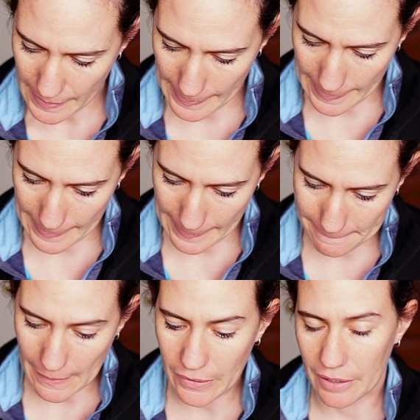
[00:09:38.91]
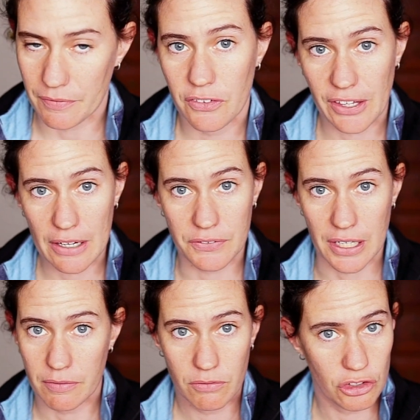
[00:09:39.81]
Okay,
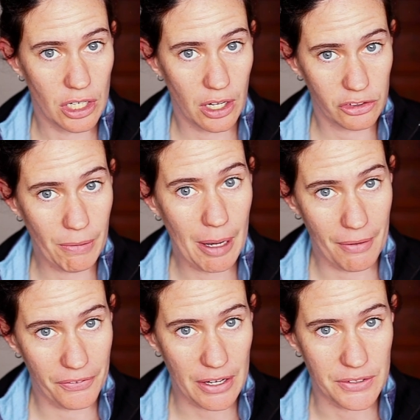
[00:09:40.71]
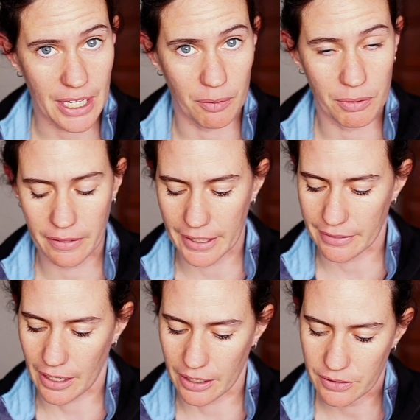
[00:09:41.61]
safety. She talks a lot about safety, and I really like
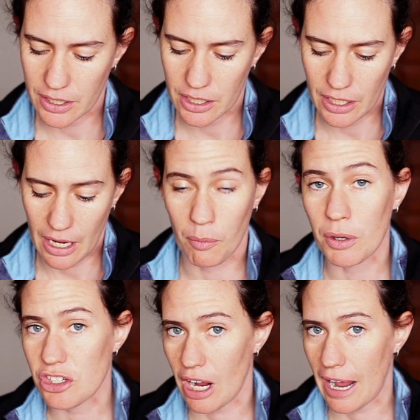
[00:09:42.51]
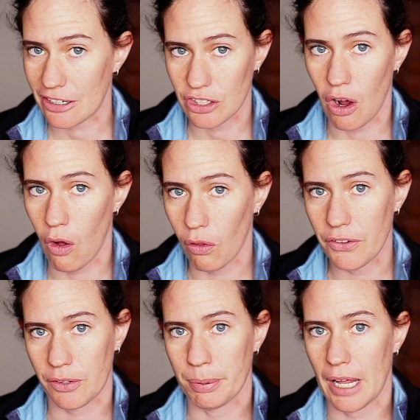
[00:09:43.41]
that. And which actually all of
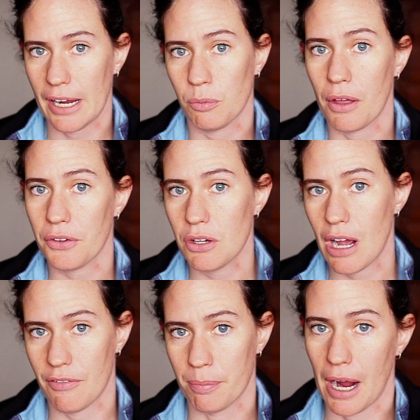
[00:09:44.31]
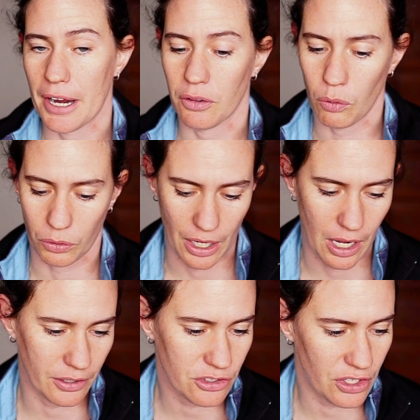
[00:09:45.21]
this applies whether you have a bridle or
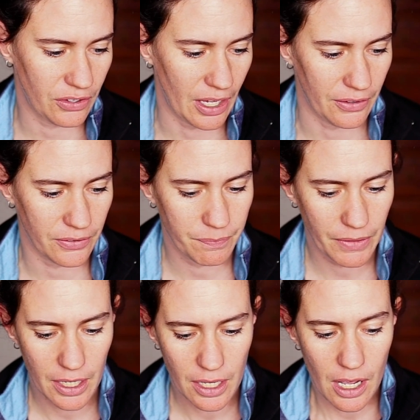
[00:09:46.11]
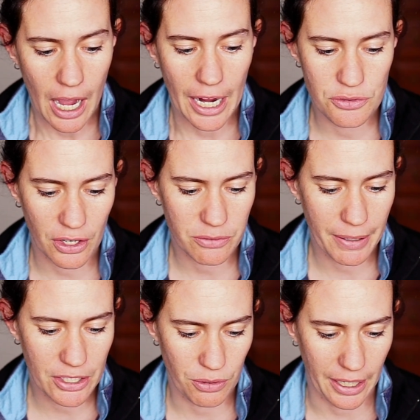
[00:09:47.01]
not. She says, I trust
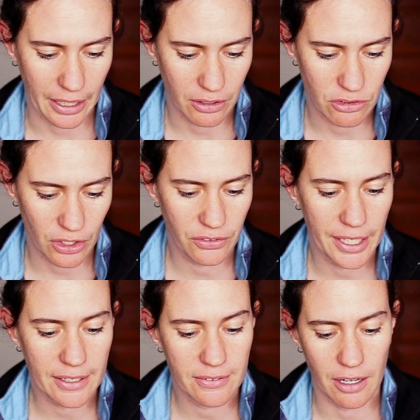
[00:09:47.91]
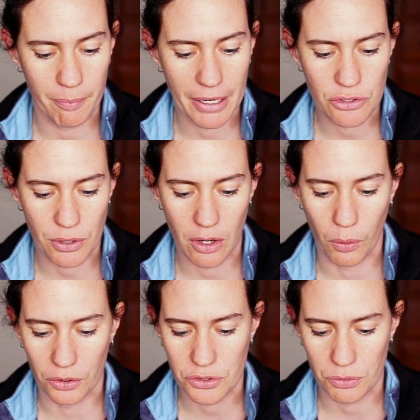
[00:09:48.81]
my training. Just like some may train a
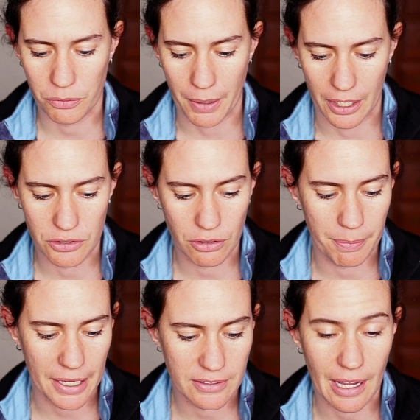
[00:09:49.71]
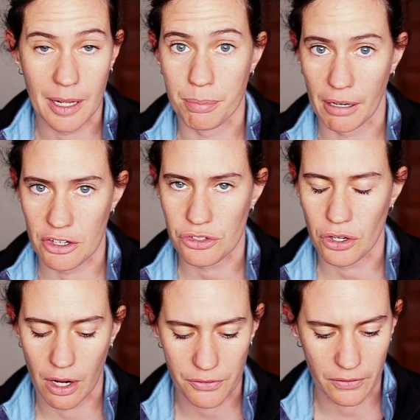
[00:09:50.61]
horse to respond to a bit and pressure
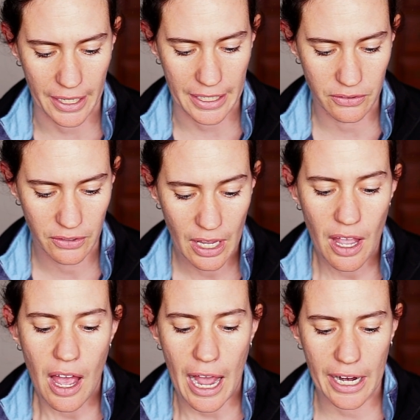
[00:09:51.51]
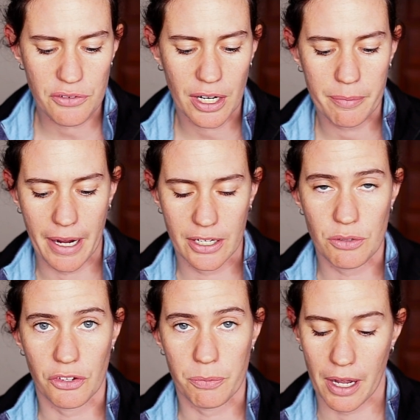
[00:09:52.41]
off the legs, I train mine
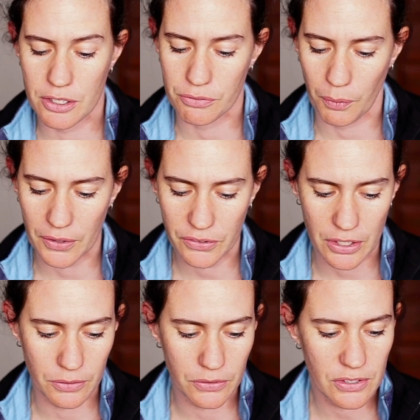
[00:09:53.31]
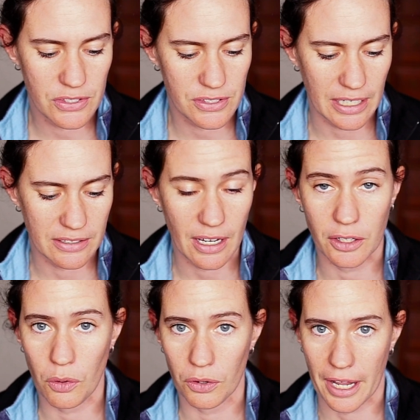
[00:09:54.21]
to respond to voice cues, seat,
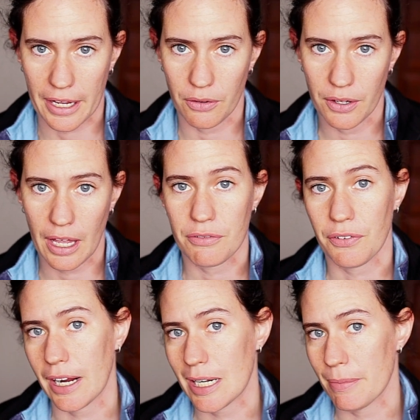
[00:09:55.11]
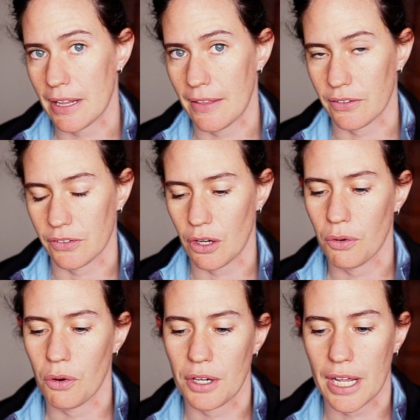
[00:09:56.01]
and cordeo. And for anybody that doesn't know,
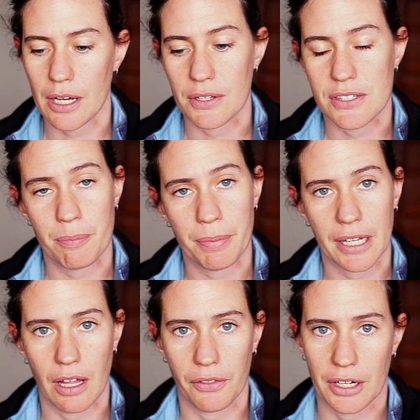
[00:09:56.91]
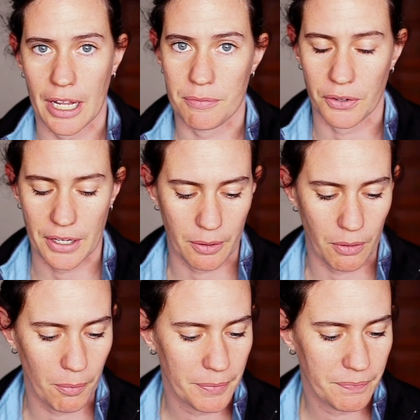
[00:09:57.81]
cordeo is simply another name for neck
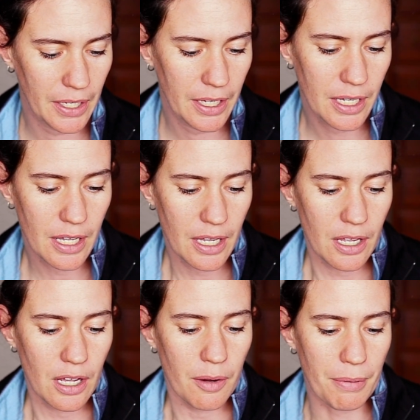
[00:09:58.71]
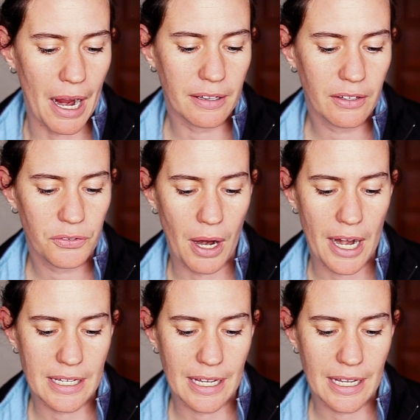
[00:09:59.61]
rope. Bridleless riding